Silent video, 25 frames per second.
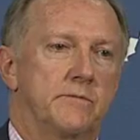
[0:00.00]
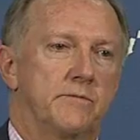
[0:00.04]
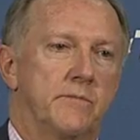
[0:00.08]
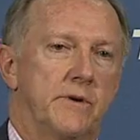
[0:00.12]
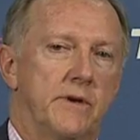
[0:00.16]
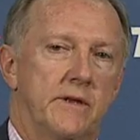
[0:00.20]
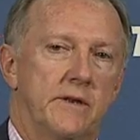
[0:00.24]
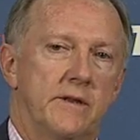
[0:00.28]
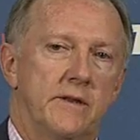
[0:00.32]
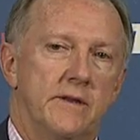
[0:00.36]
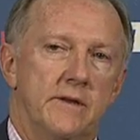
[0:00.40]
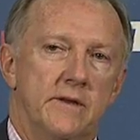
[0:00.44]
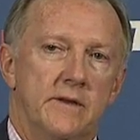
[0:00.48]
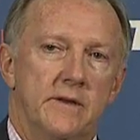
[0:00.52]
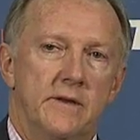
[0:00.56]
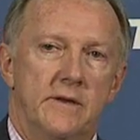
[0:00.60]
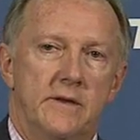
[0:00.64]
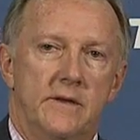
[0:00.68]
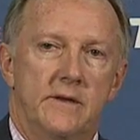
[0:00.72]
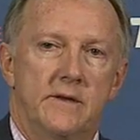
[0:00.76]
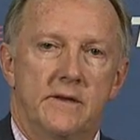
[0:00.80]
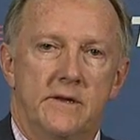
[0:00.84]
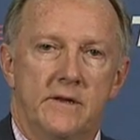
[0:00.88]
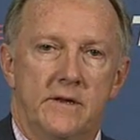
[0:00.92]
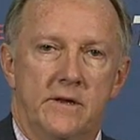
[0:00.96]
But,
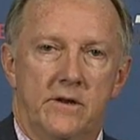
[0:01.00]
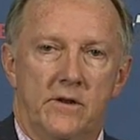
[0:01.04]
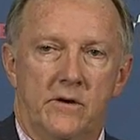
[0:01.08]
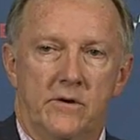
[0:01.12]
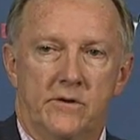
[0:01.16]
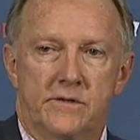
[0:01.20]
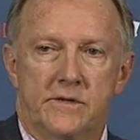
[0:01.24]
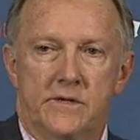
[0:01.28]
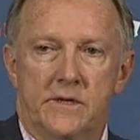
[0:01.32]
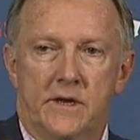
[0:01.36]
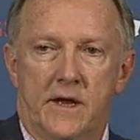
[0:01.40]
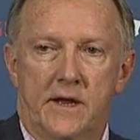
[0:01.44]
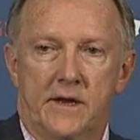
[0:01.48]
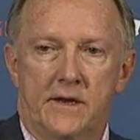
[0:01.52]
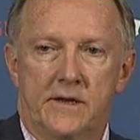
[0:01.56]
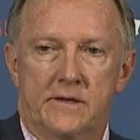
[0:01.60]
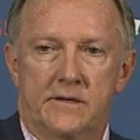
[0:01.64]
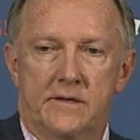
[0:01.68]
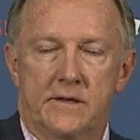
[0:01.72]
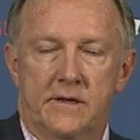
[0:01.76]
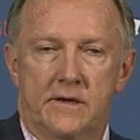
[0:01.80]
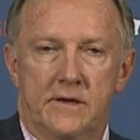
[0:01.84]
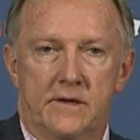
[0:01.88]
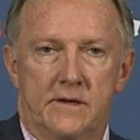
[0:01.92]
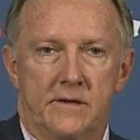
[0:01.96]
you know, tonight
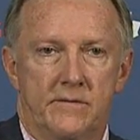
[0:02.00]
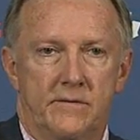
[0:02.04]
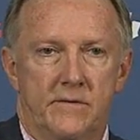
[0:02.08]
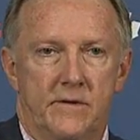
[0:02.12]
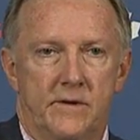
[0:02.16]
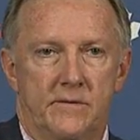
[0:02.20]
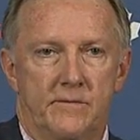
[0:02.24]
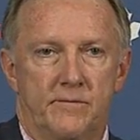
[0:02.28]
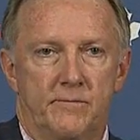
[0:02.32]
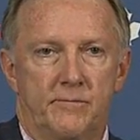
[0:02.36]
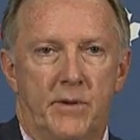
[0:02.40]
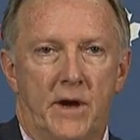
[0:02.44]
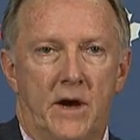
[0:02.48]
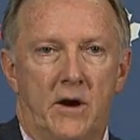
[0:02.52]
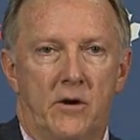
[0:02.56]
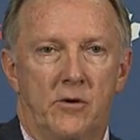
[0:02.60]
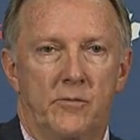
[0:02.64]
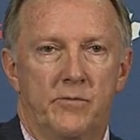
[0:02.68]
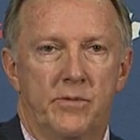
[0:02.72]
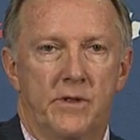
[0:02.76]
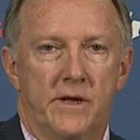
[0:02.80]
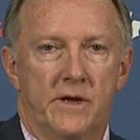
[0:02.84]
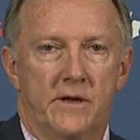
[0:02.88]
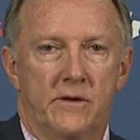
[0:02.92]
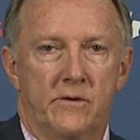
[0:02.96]
the power
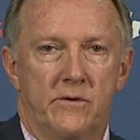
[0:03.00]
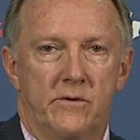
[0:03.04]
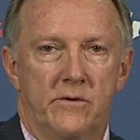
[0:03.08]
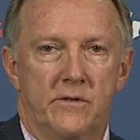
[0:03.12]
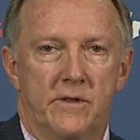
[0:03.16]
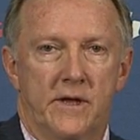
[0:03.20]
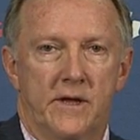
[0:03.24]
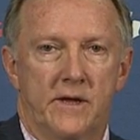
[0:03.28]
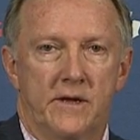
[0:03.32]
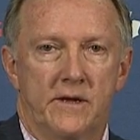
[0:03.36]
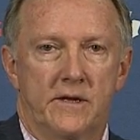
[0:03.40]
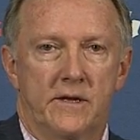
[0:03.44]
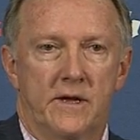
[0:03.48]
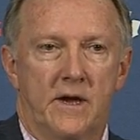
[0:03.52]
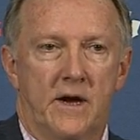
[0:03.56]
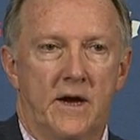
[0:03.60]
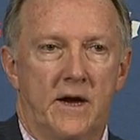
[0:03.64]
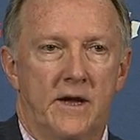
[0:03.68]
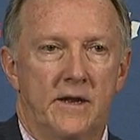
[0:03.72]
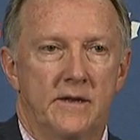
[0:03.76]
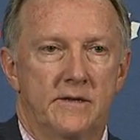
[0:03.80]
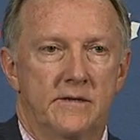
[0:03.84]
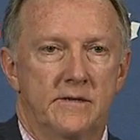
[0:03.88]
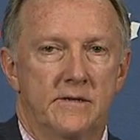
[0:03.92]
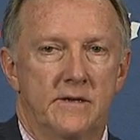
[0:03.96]
play goal they
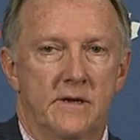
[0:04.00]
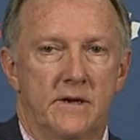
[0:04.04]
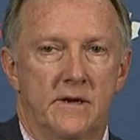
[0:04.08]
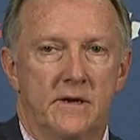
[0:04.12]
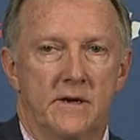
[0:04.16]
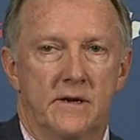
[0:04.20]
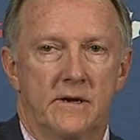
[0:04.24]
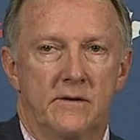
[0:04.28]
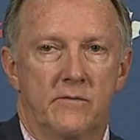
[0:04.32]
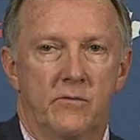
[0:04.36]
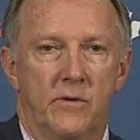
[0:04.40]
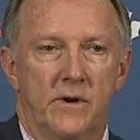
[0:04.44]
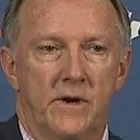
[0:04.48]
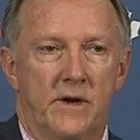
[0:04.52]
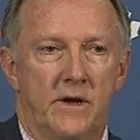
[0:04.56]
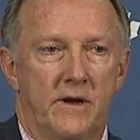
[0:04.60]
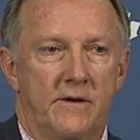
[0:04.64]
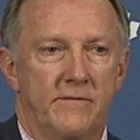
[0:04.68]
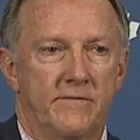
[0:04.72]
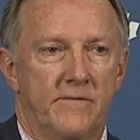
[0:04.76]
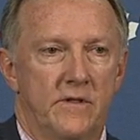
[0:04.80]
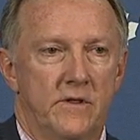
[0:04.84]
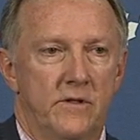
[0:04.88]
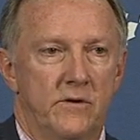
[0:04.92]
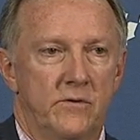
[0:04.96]
got went
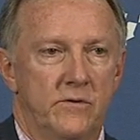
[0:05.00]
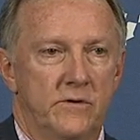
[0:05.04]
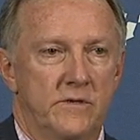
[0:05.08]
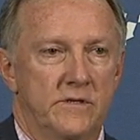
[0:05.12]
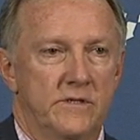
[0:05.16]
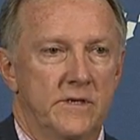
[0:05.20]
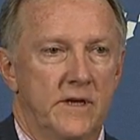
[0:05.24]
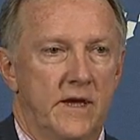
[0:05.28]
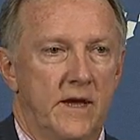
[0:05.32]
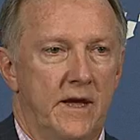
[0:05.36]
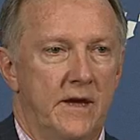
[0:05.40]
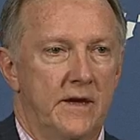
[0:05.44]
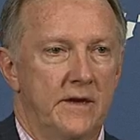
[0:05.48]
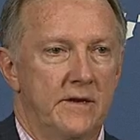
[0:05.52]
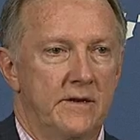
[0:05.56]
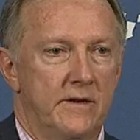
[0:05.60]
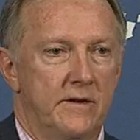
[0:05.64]
off of Luke's skate,